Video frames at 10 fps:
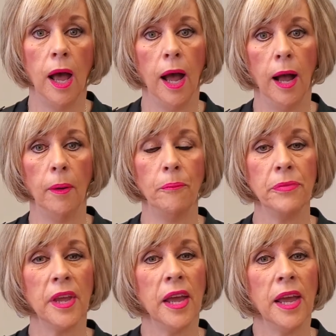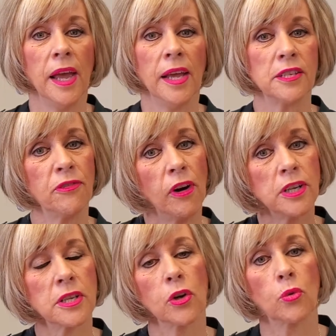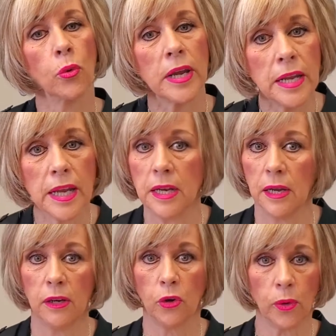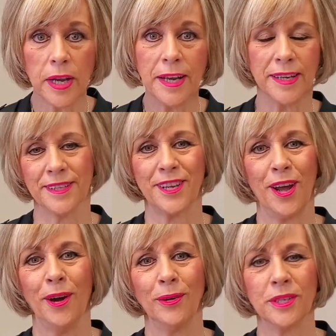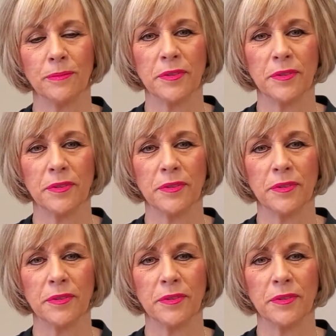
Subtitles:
As far as greediness goes,